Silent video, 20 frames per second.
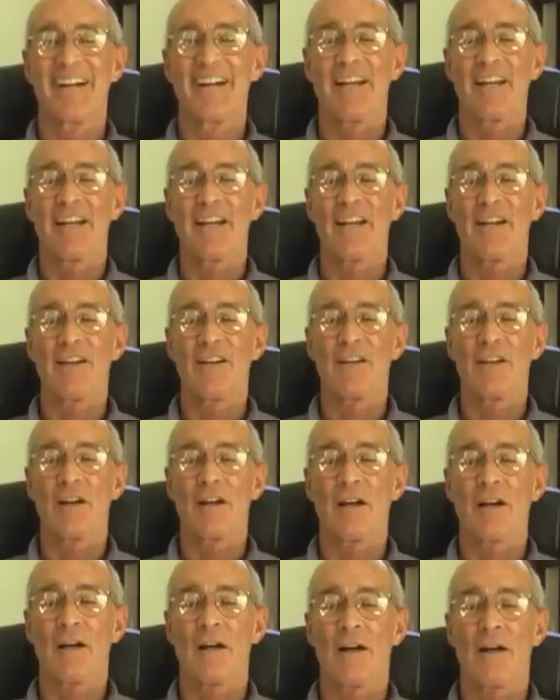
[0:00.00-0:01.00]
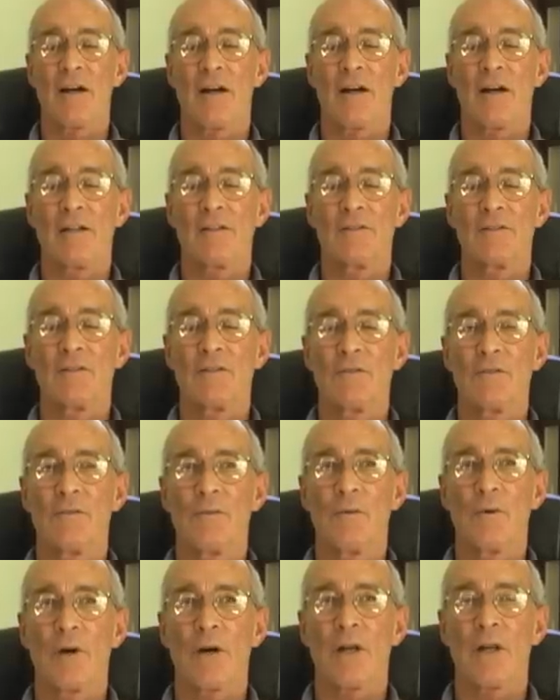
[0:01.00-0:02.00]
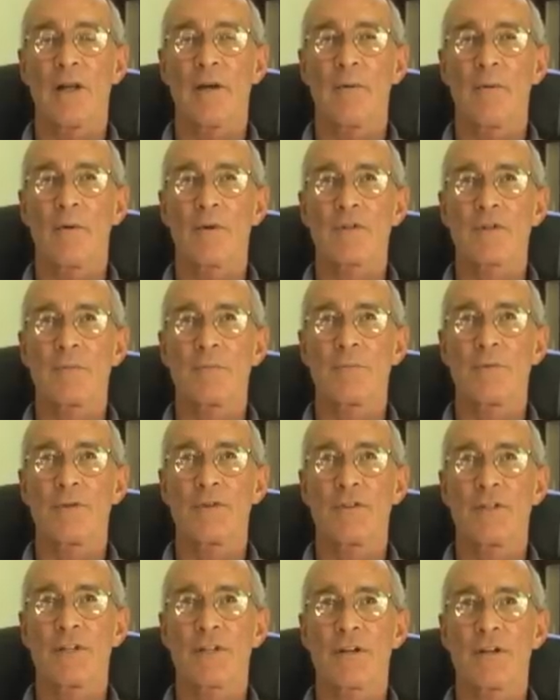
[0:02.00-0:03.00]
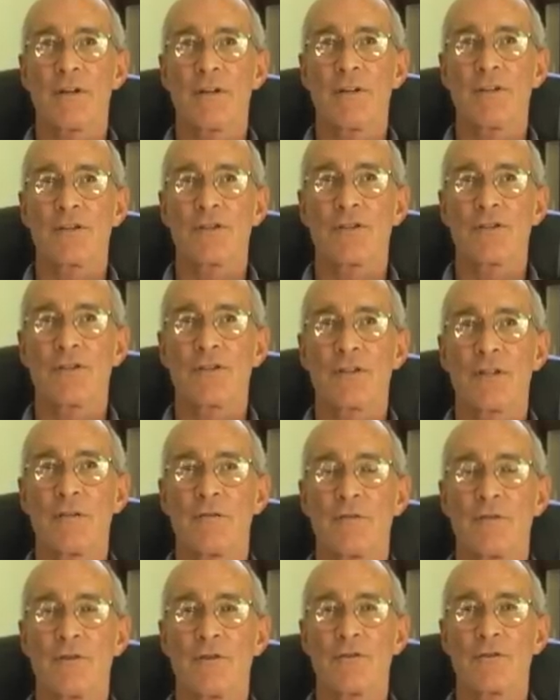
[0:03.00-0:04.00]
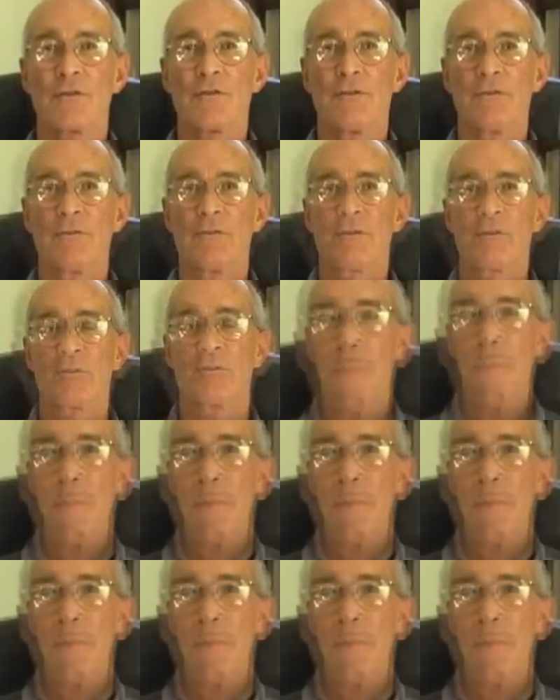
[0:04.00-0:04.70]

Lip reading: And while I wasn't particularly searching for truth,